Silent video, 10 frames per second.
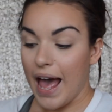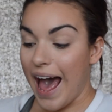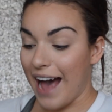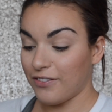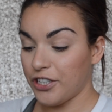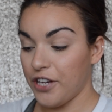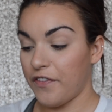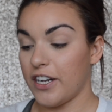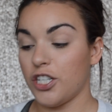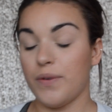After you
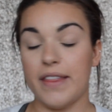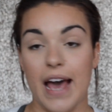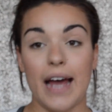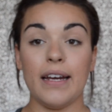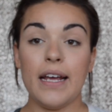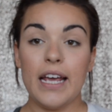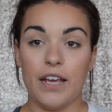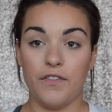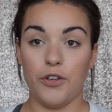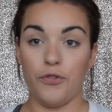finish with that,
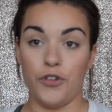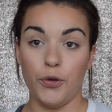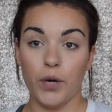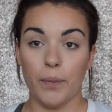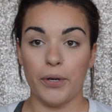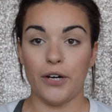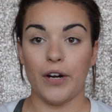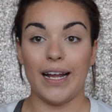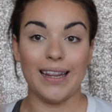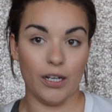if you do want to put on
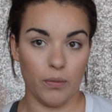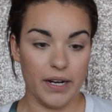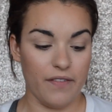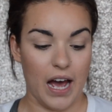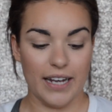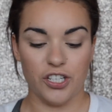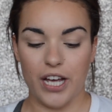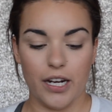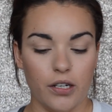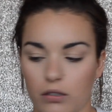a little bit of eyeshadow,